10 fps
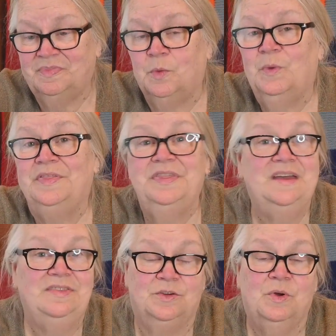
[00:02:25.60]
One
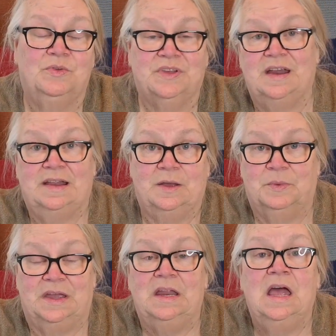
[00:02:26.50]
thing that grows kind of like a
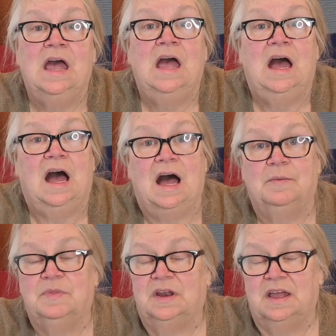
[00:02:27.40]
weed,
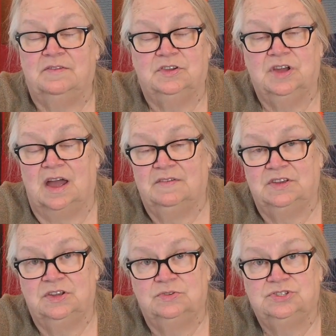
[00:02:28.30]
that I have a
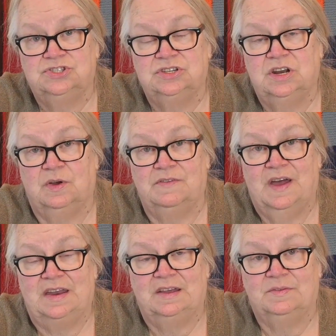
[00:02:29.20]
huge, I've
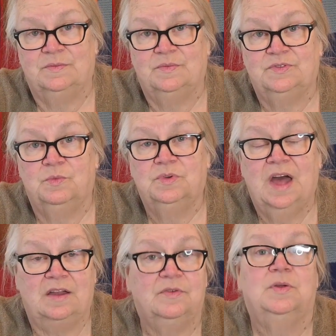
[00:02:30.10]
had a
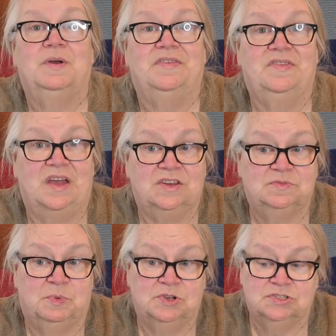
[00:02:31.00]
California white
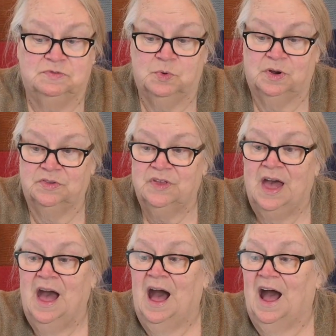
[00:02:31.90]
sage bush, of course.
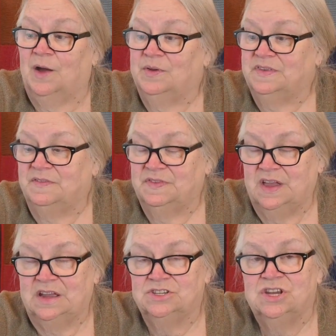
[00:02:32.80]
I always have
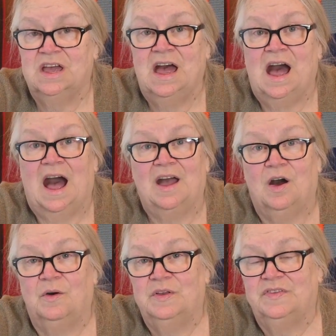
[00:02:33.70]
sage. I
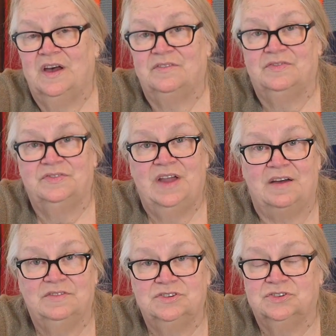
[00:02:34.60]
always have
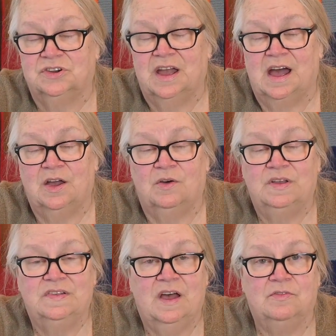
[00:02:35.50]
lavender. I
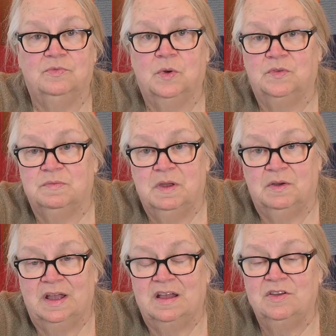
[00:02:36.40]
always have
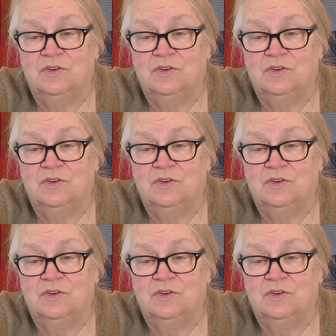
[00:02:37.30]
rosemary.